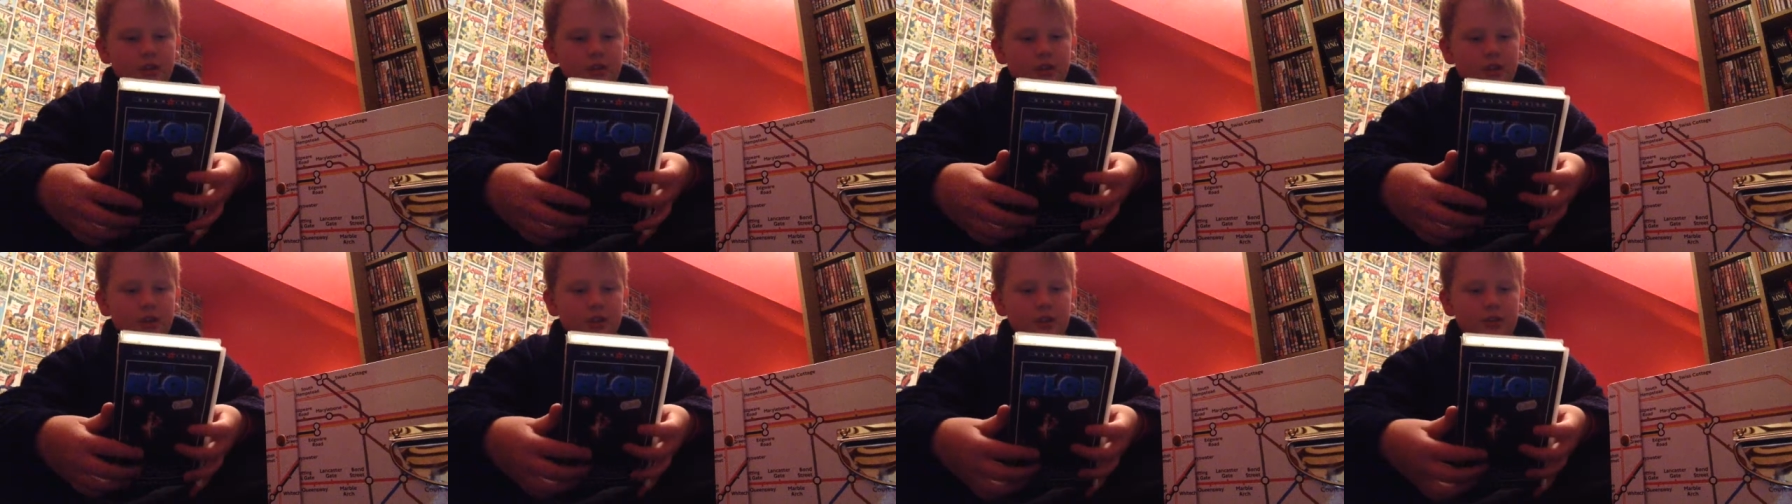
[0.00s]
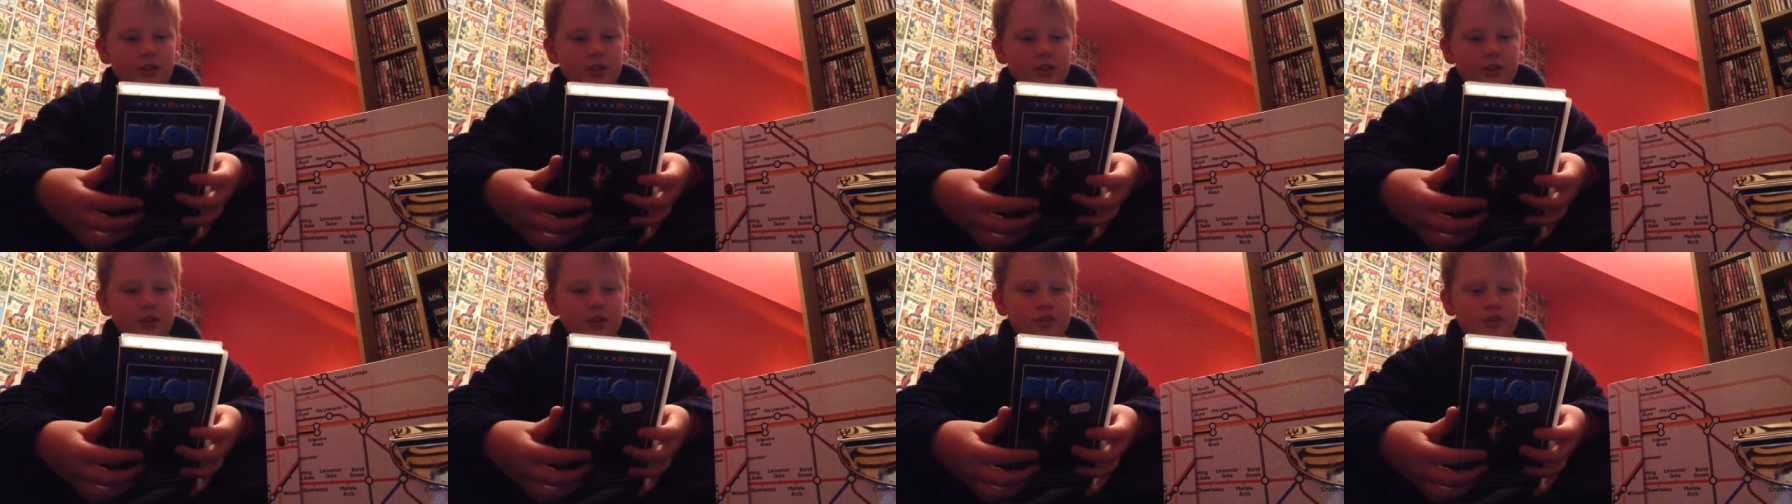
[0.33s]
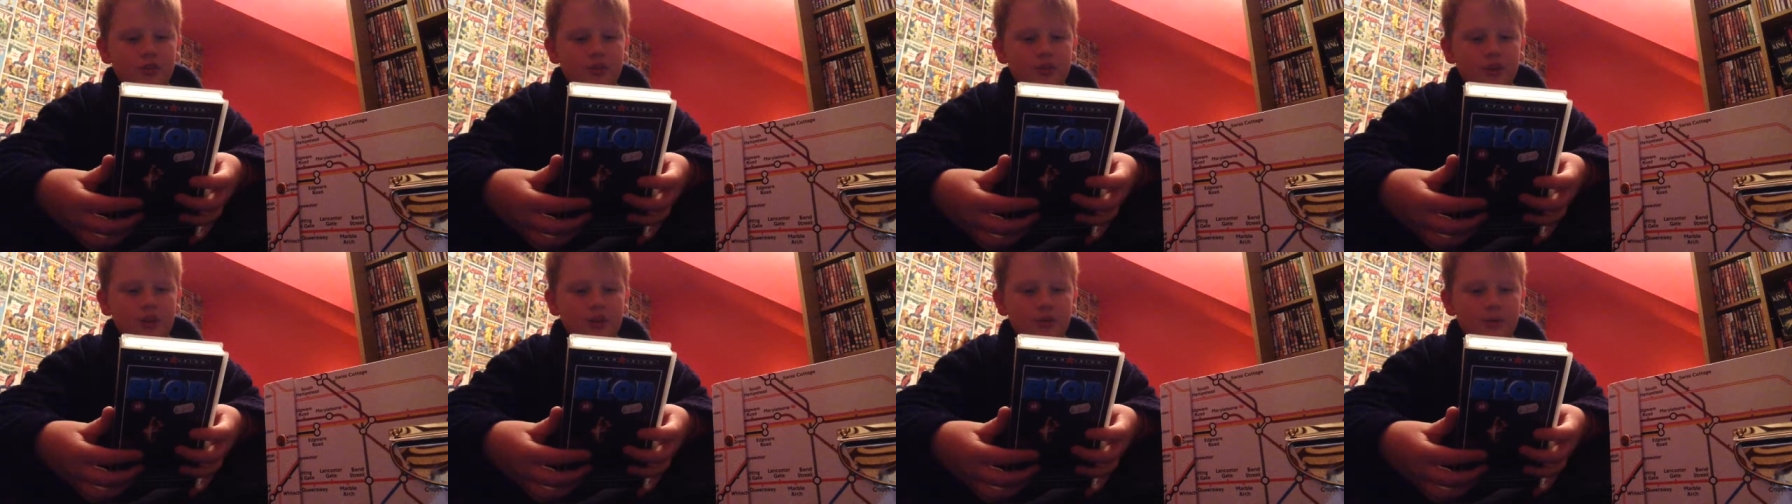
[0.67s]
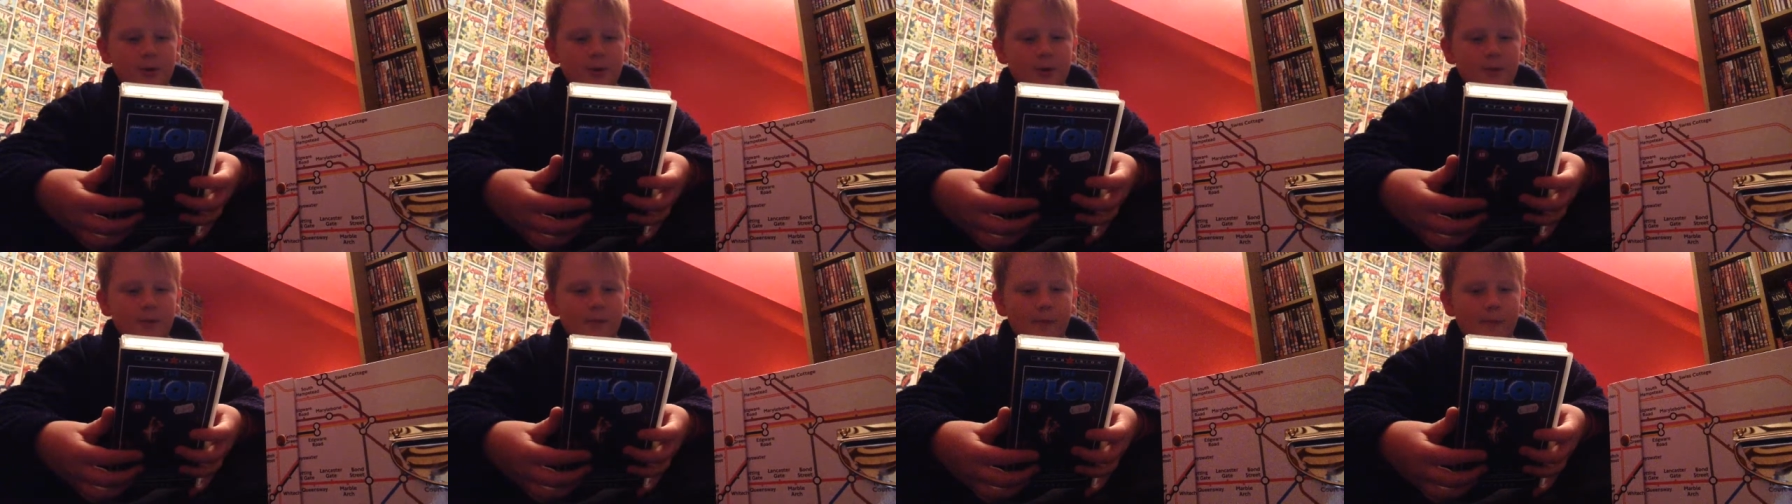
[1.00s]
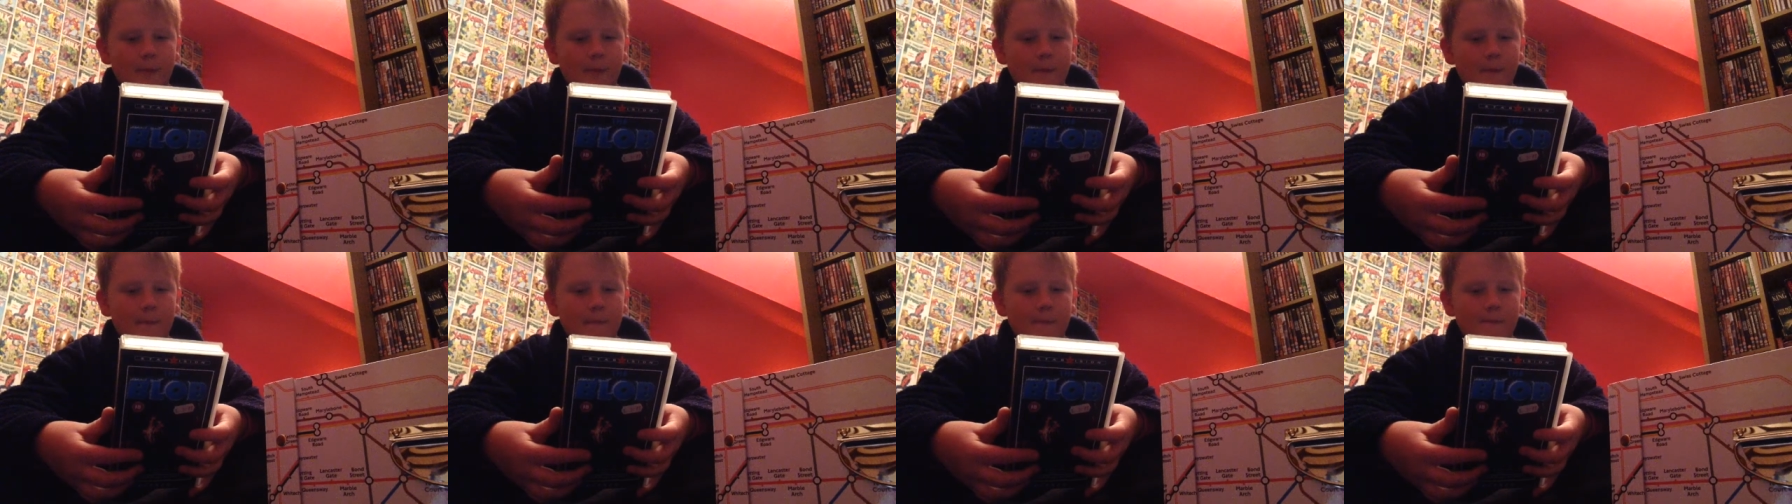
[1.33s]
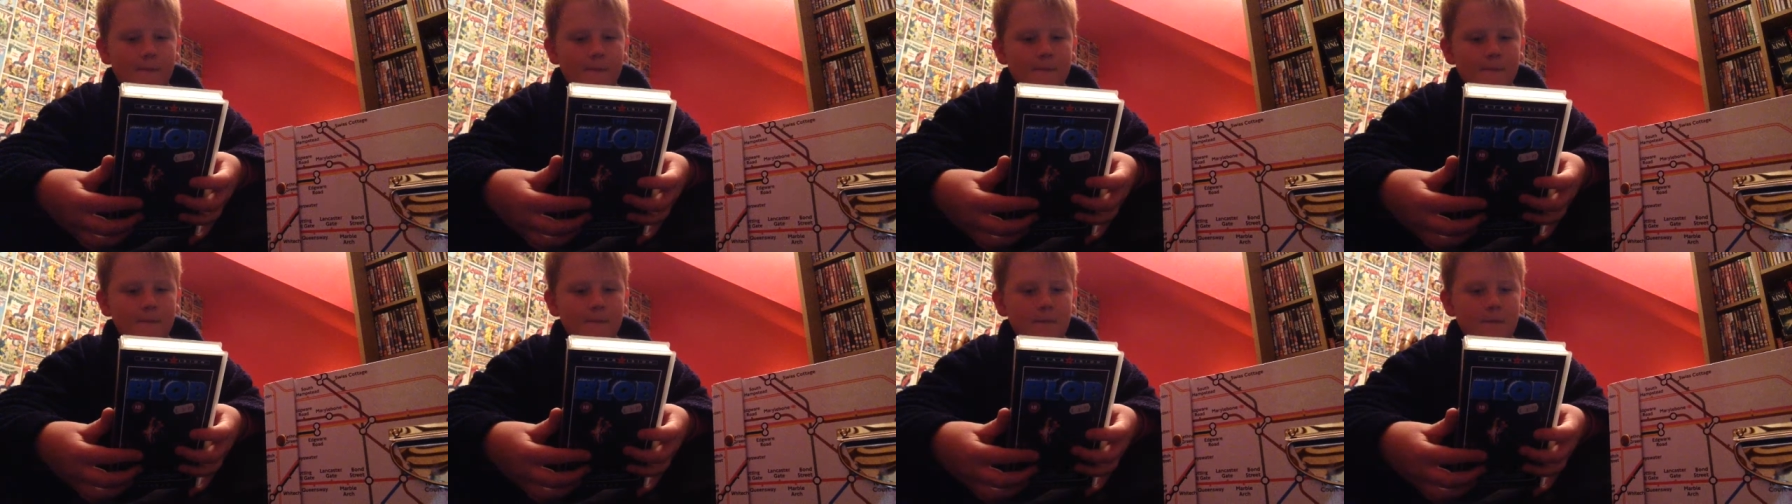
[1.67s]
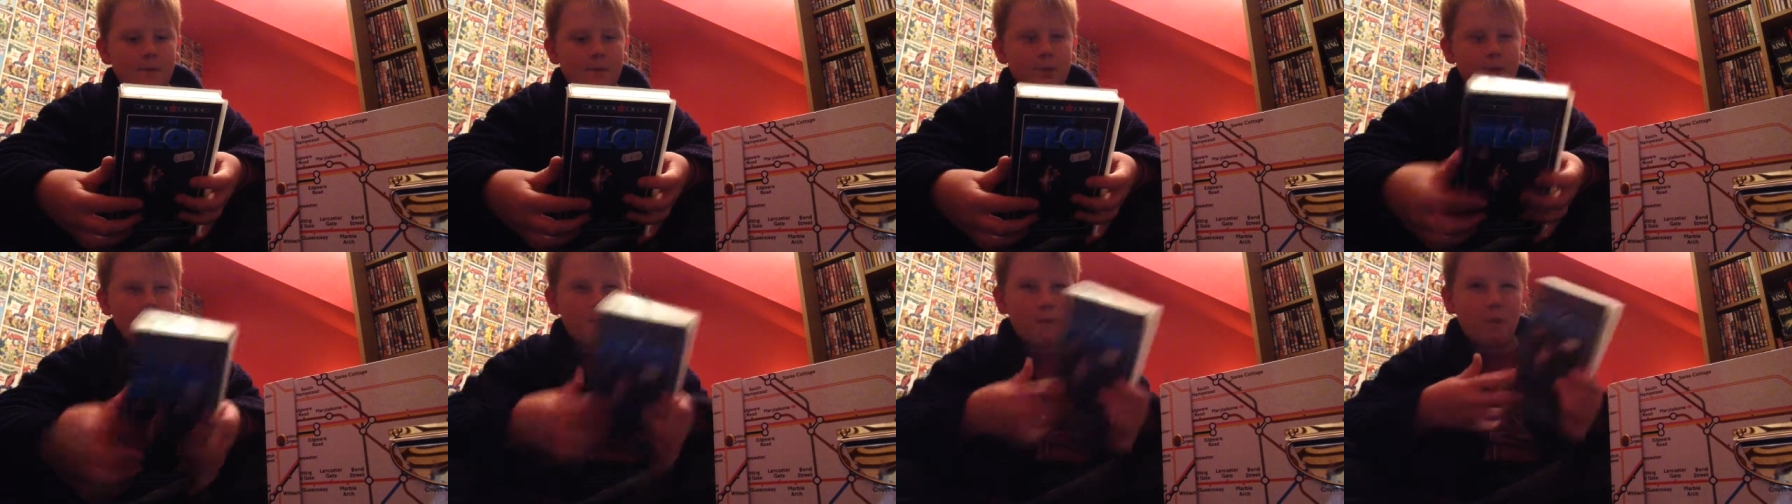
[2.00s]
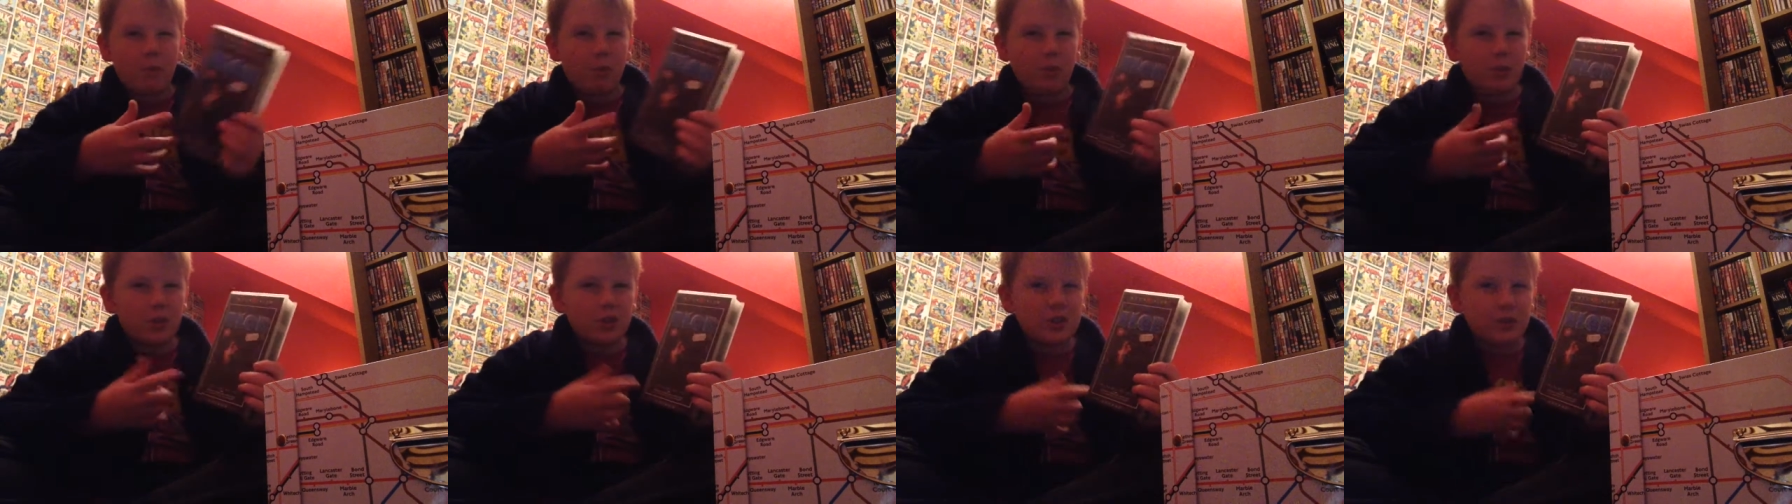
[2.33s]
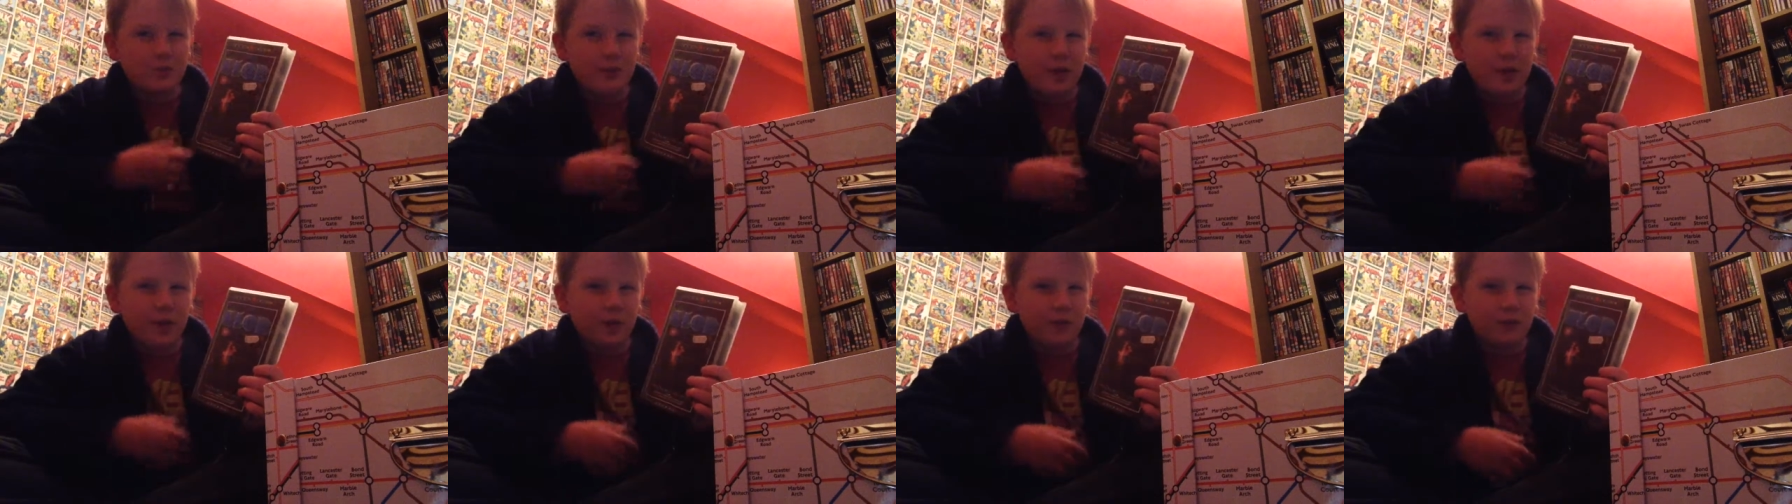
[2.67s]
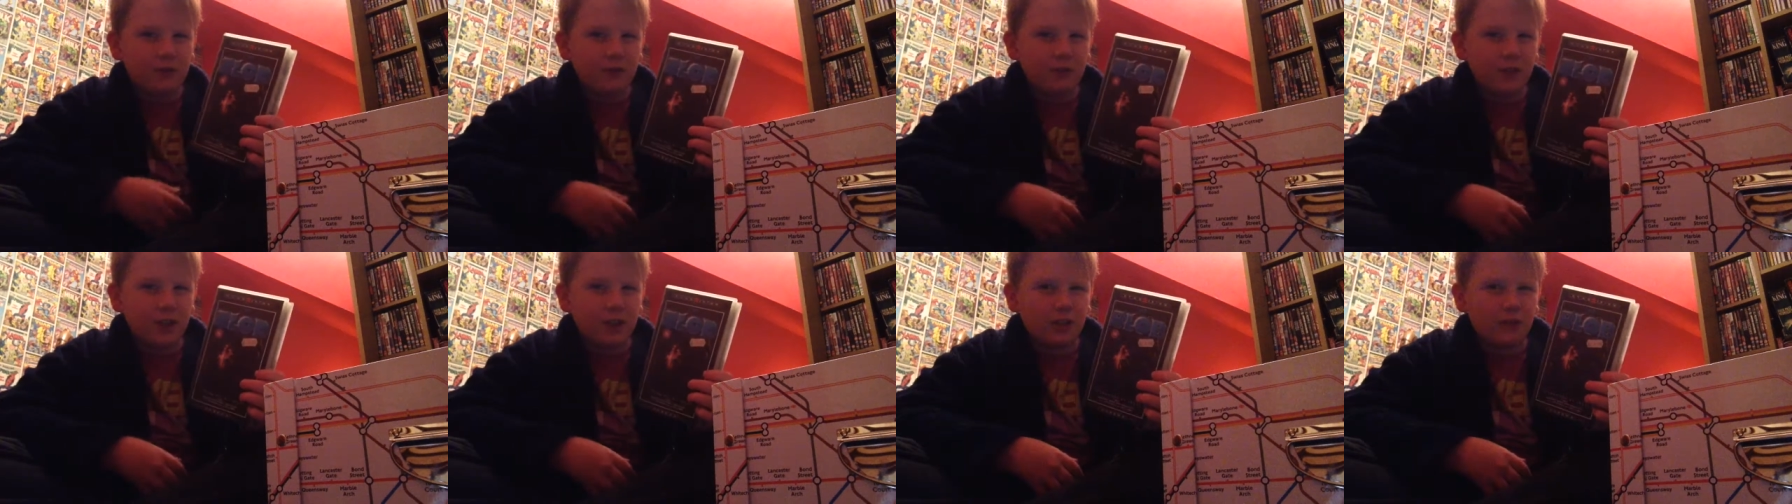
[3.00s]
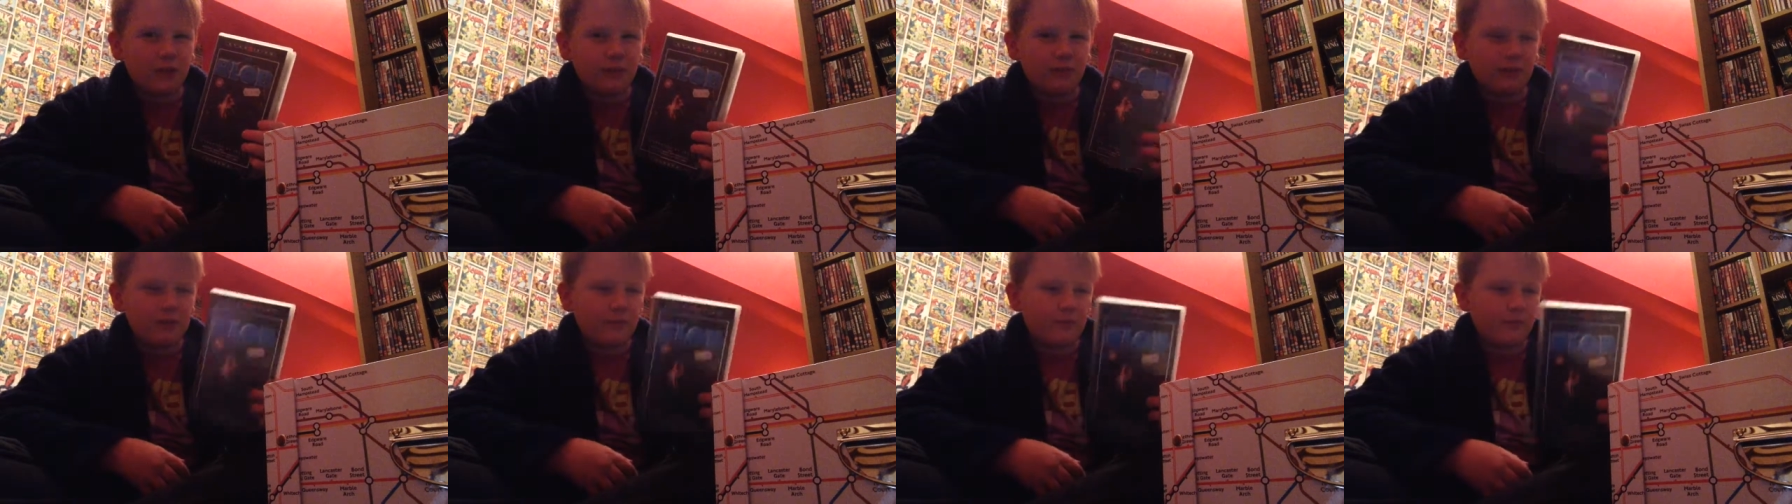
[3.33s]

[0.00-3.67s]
know how to describe it. Sort of body melt feel.